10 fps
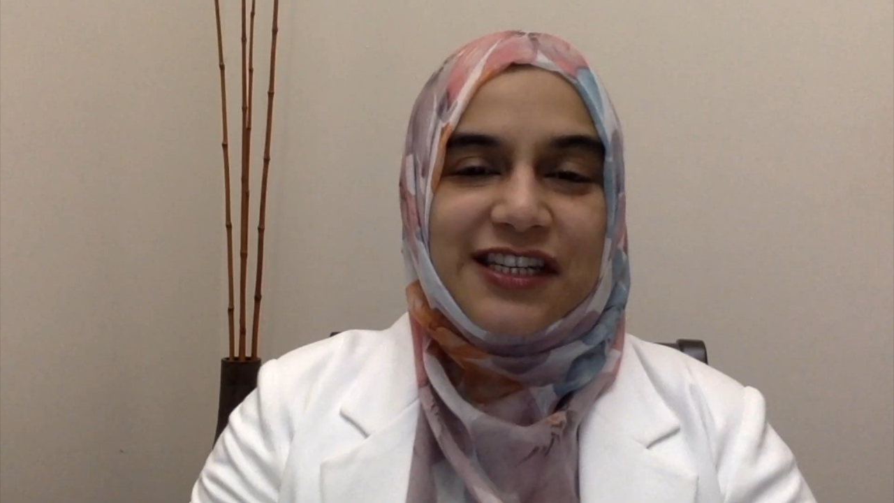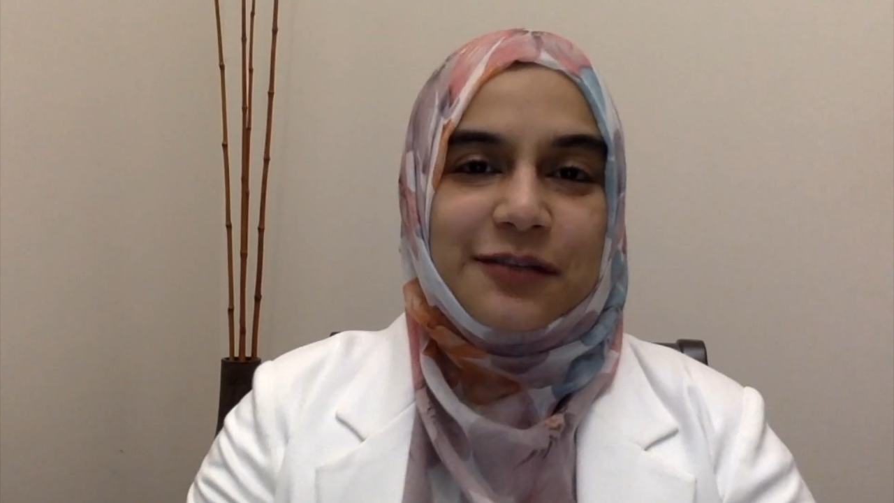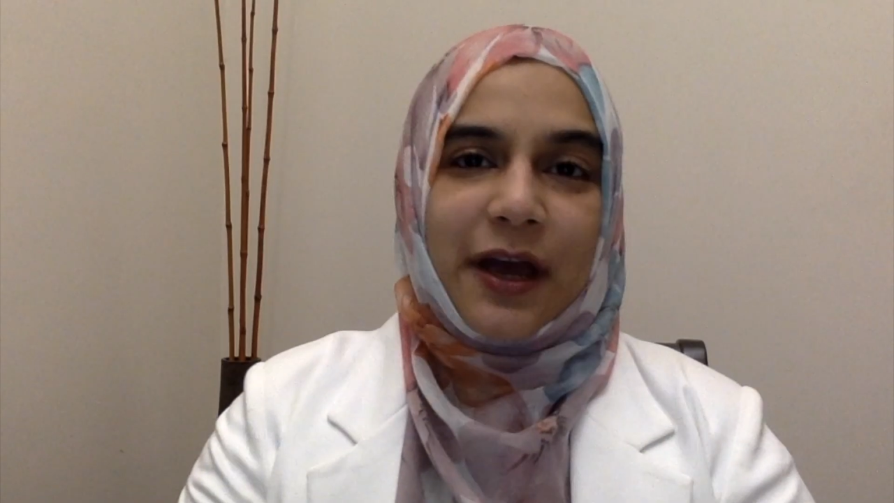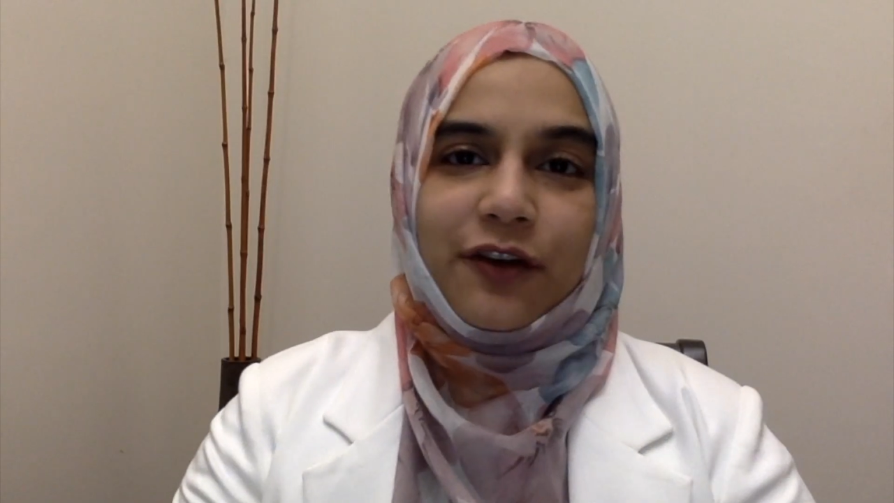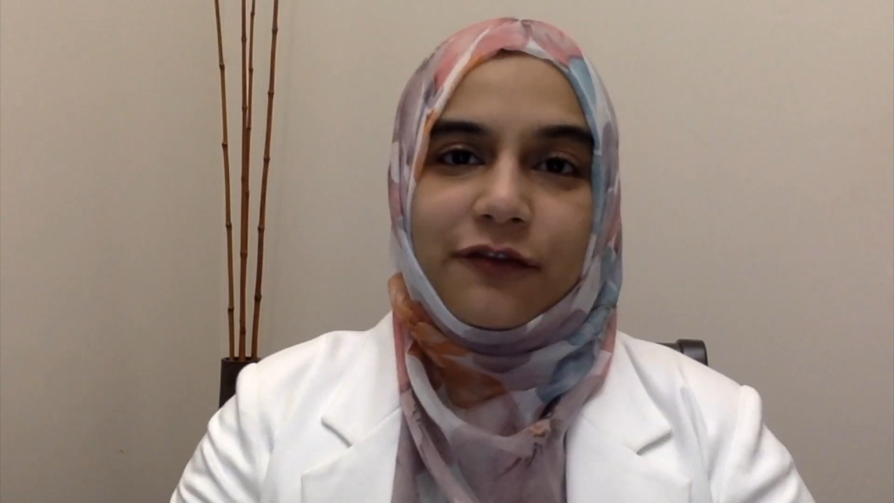is
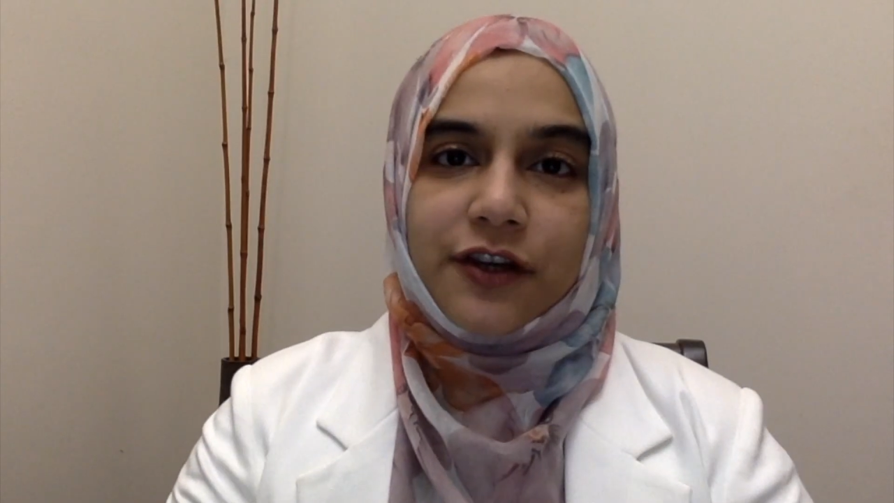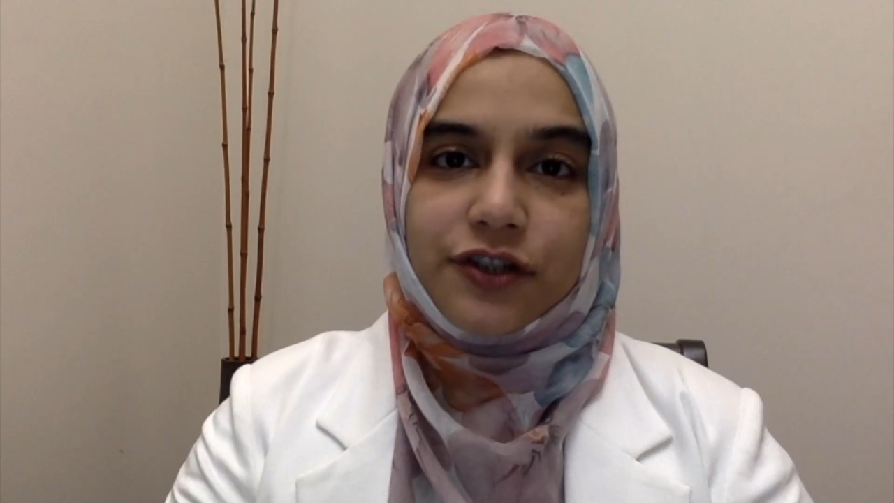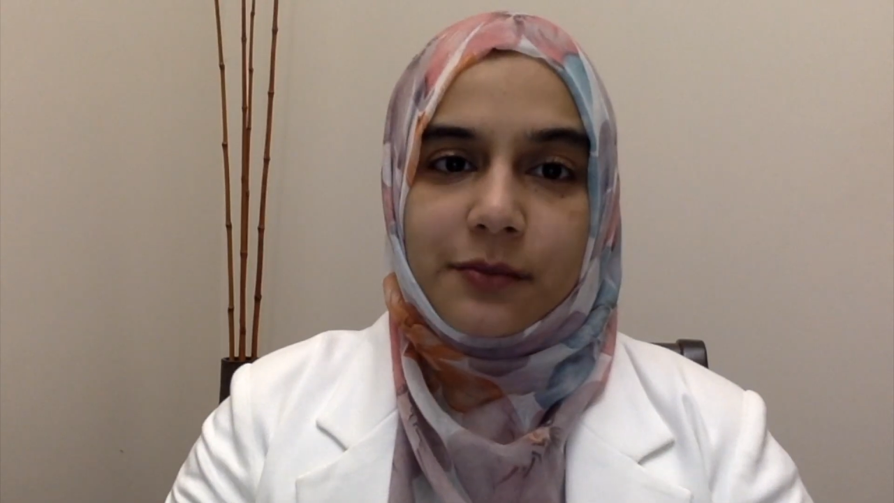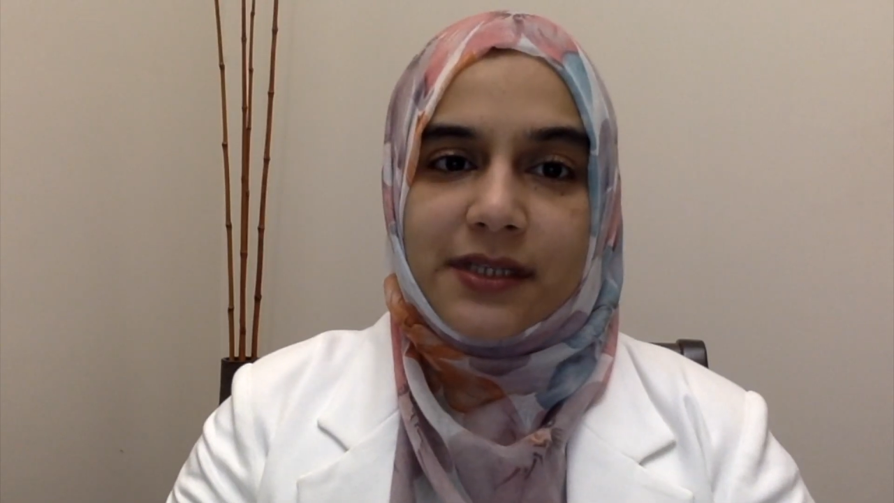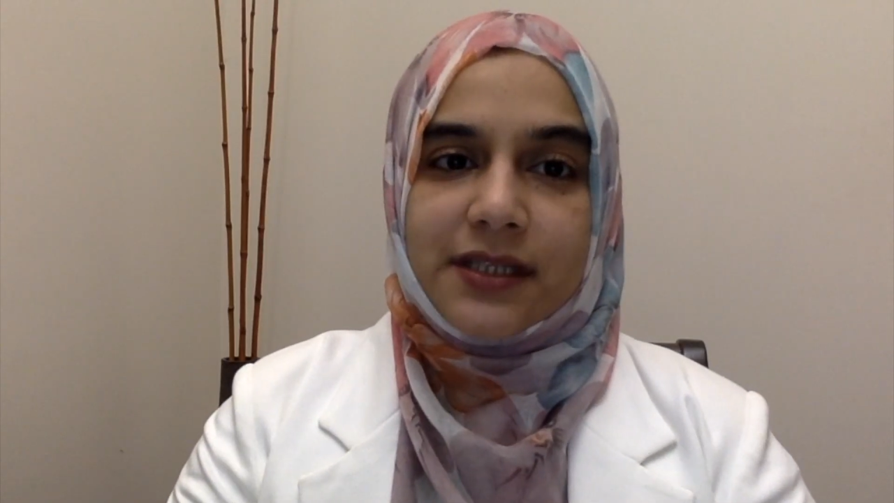
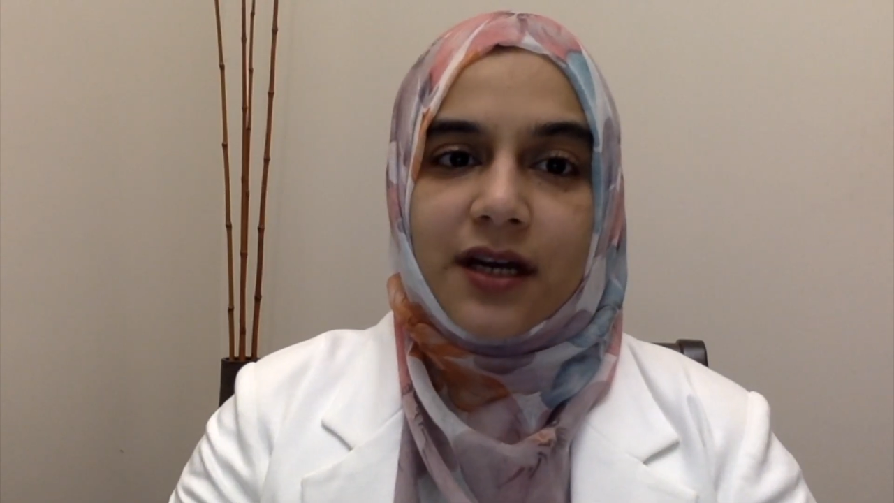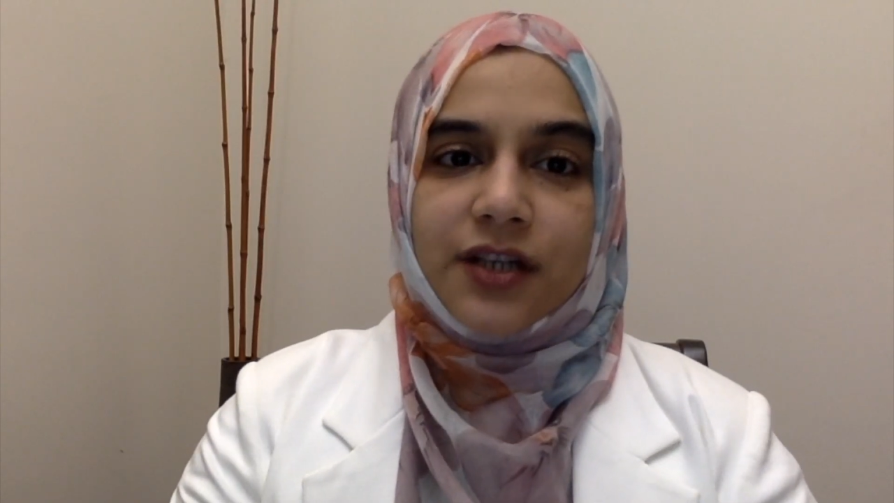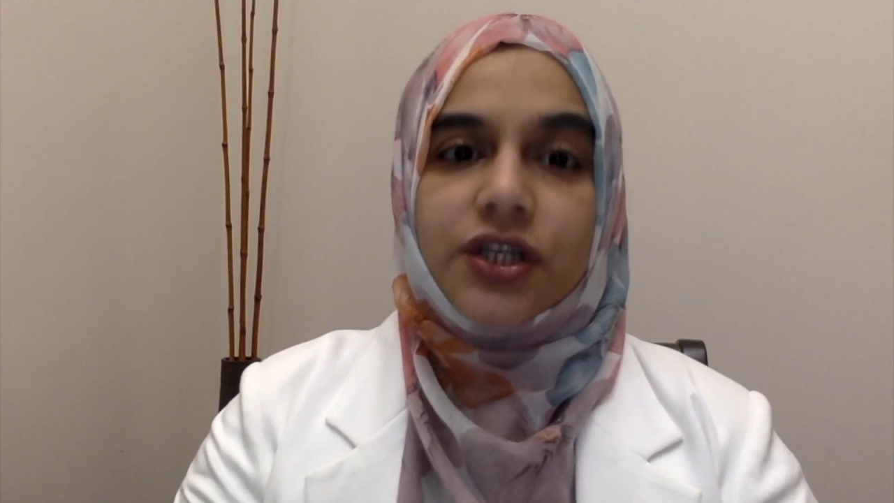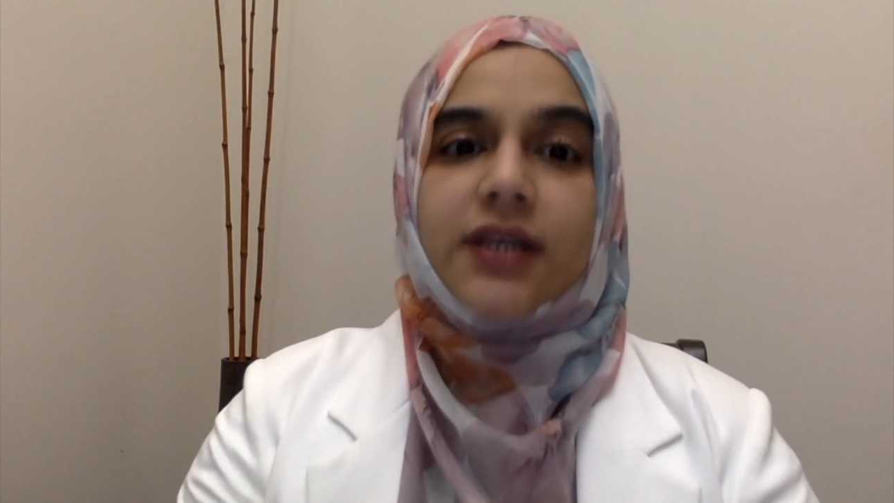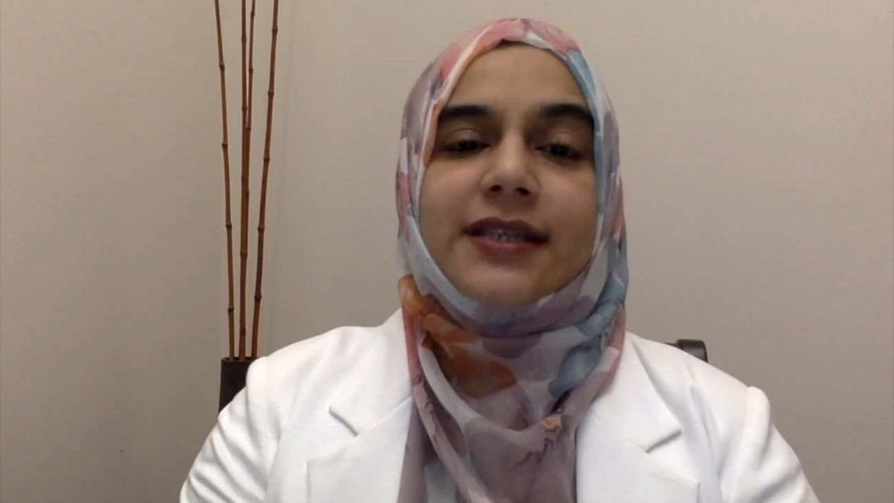myofascial massage.